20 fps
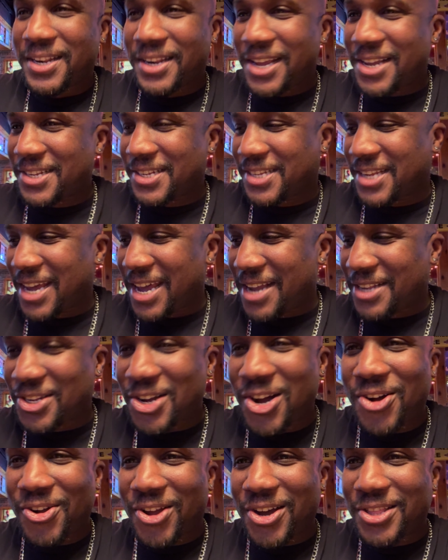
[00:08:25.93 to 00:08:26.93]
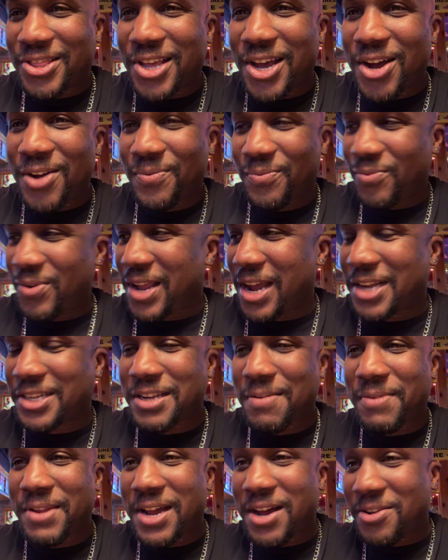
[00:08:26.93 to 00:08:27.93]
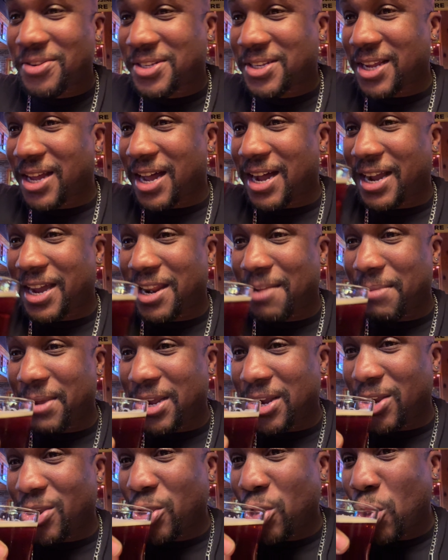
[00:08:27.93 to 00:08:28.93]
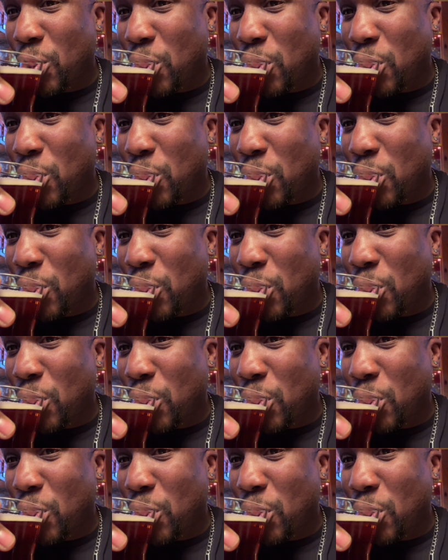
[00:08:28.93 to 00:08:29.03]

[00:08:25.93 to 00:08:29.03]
He'll say, it's all good though. You got something else? I got a beer.